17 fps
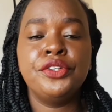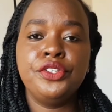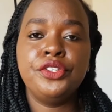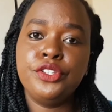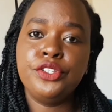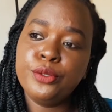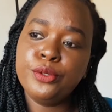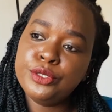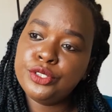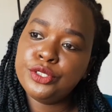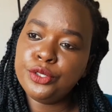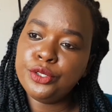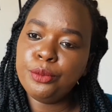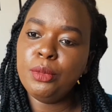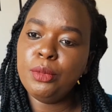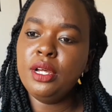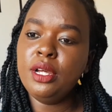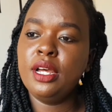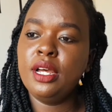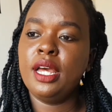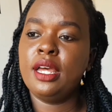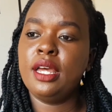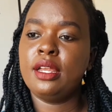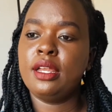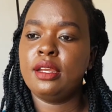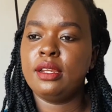YouTube
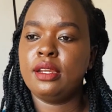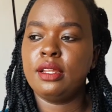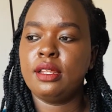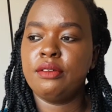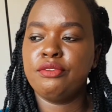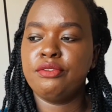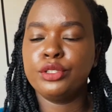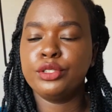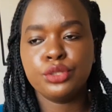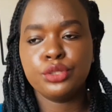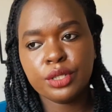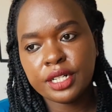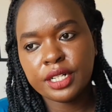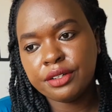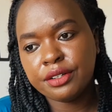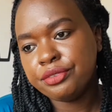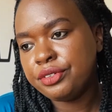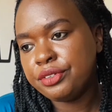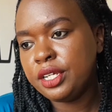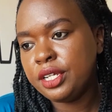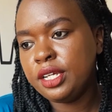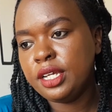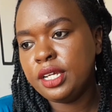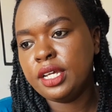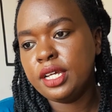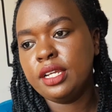and
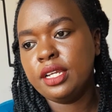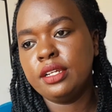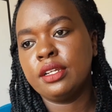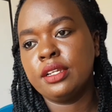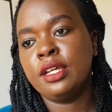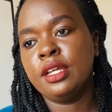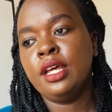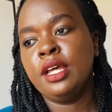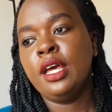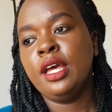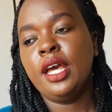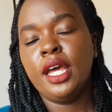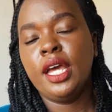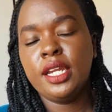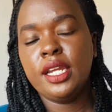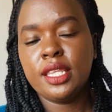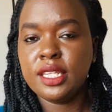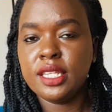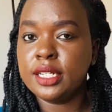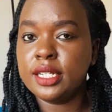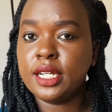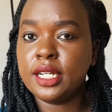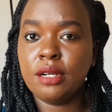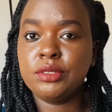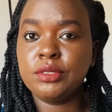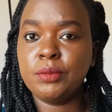photography and anything that
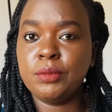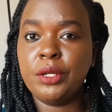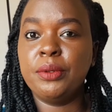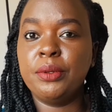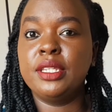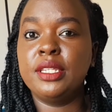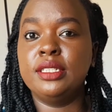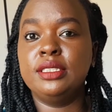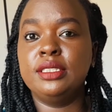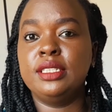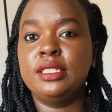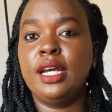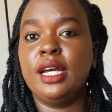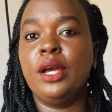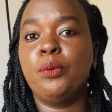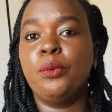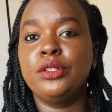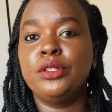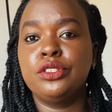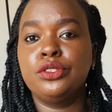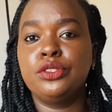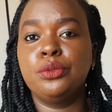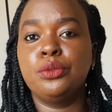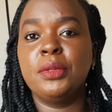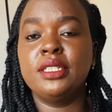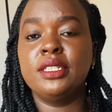comes my way this year. I want
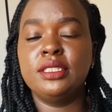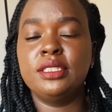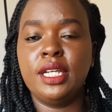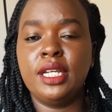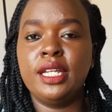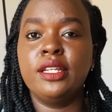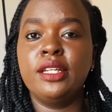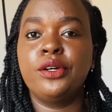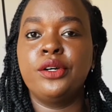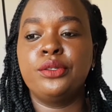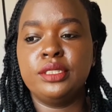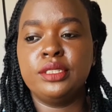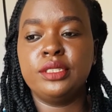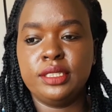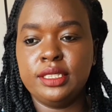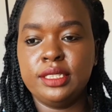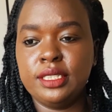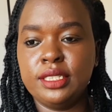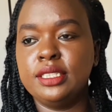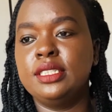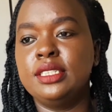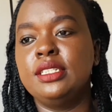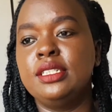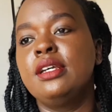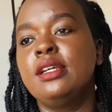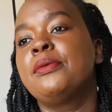to maintain
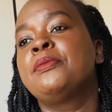consistency.